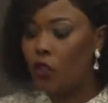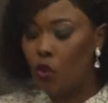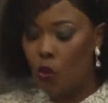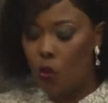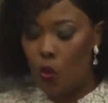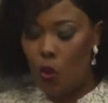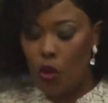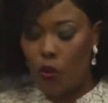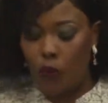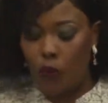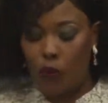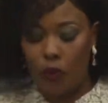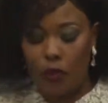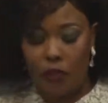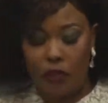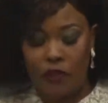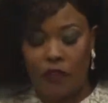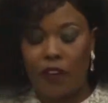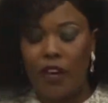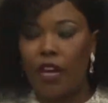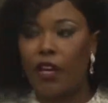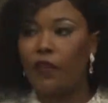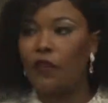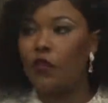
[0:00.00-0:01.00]
to
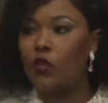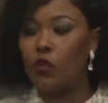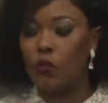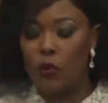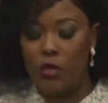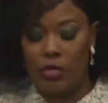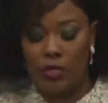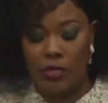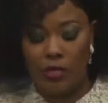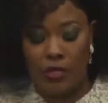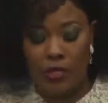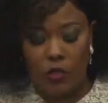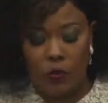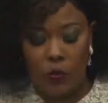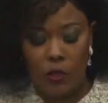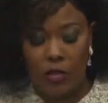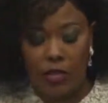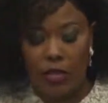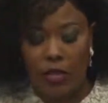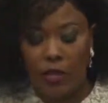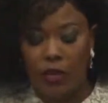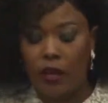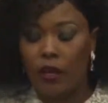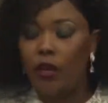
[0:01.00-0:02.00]
1.52 meters per
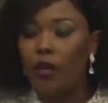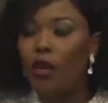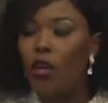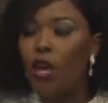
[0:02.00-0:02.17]
year.